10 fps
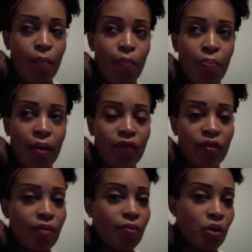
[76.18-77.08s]
but for
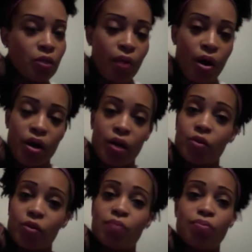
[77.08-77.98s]
the most part, it
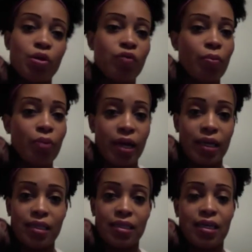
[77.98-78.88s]
was a beautiful
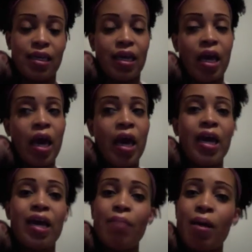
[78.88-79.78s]
pregnancy.
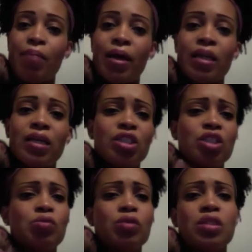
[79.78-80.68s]
In my belly, she
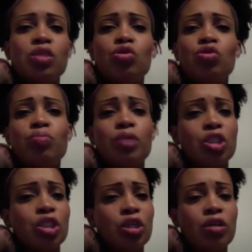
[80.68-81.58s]
was super
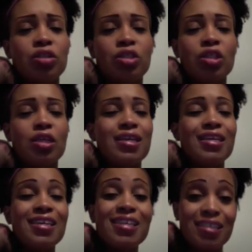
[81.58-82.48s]
chill. She
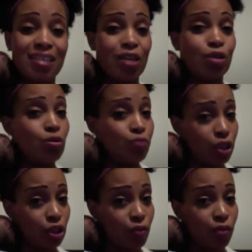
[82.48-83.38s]
is a super
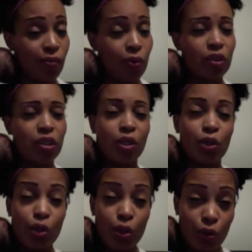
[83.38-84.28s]
chill baby, which I
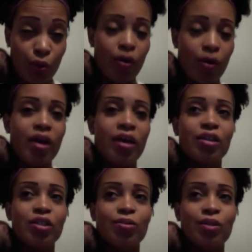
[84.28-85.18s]
knew
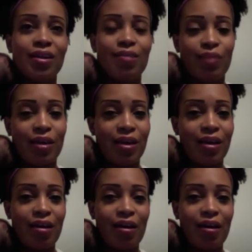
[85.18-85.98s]
she was going to be.